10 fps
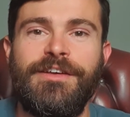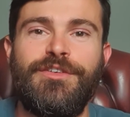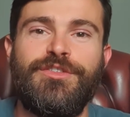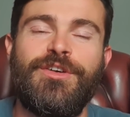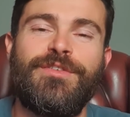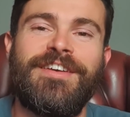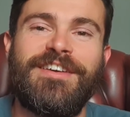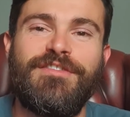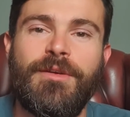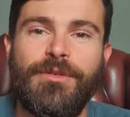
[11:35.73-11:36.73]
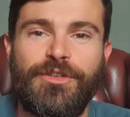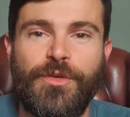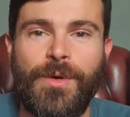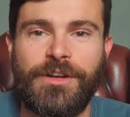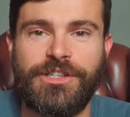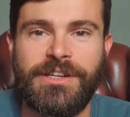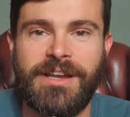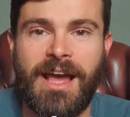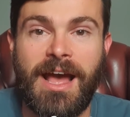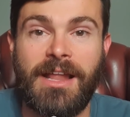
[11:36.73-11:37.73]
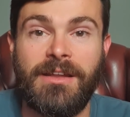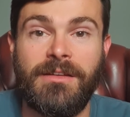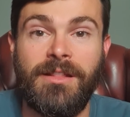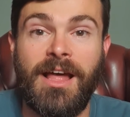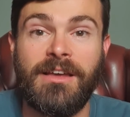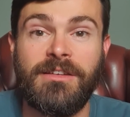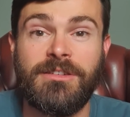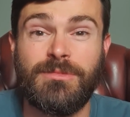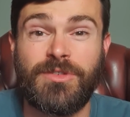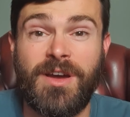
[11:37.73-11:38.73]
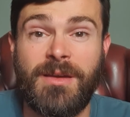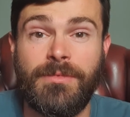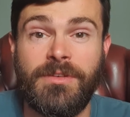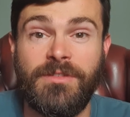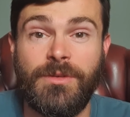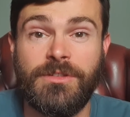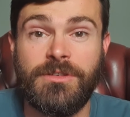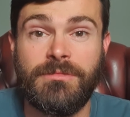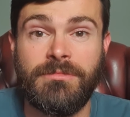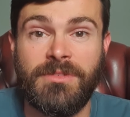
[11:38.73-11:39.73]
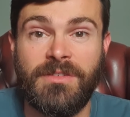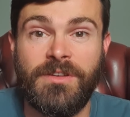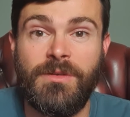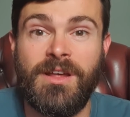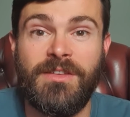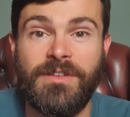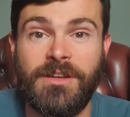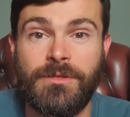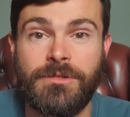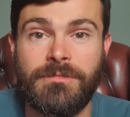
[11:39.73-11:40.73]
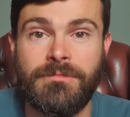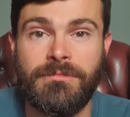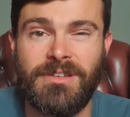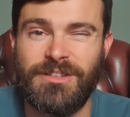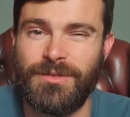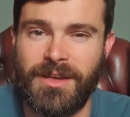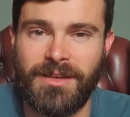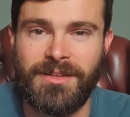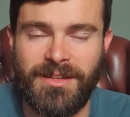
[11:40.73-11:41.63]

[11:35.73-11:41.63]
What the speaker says: So, thank you very much for watching, and like, subscribe if you want to. If you don't like the videos, that's okay.